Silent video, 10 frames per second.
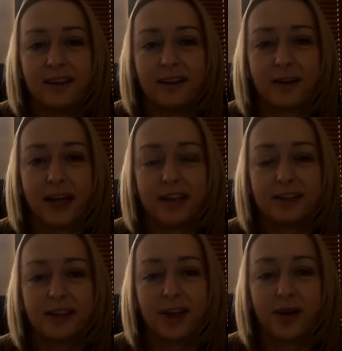Okay,
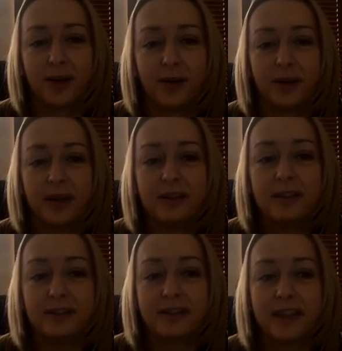so
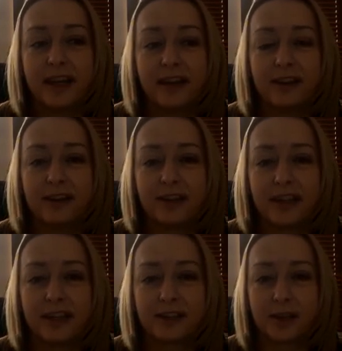then,
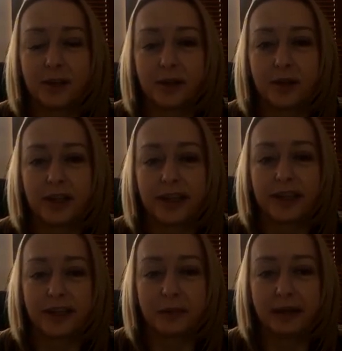right, so you're
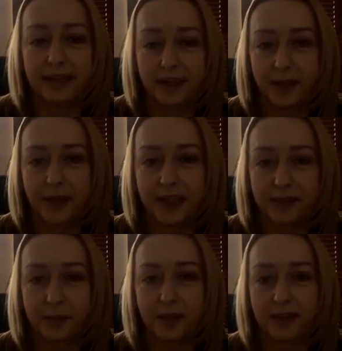like expanding your
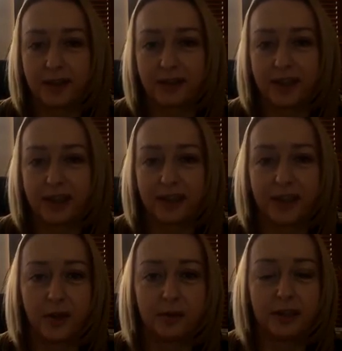network, right?
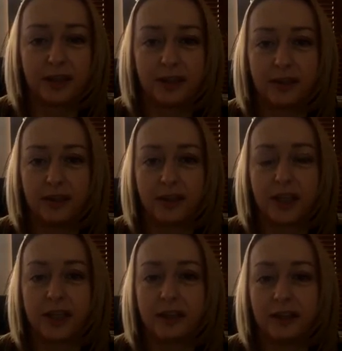Like you're really
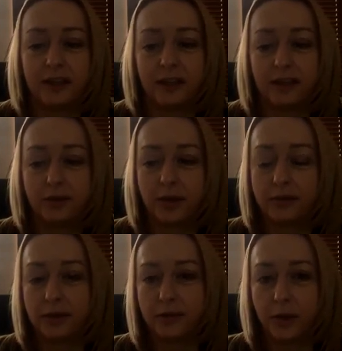looking
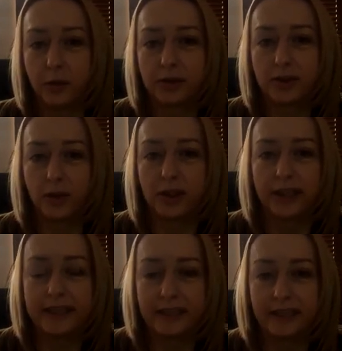for folks on
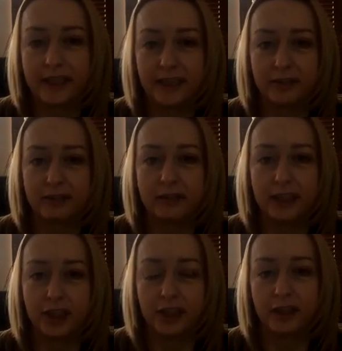LinkedIn,
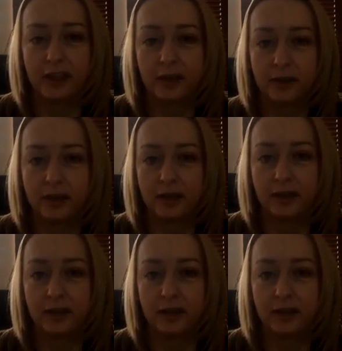reaching out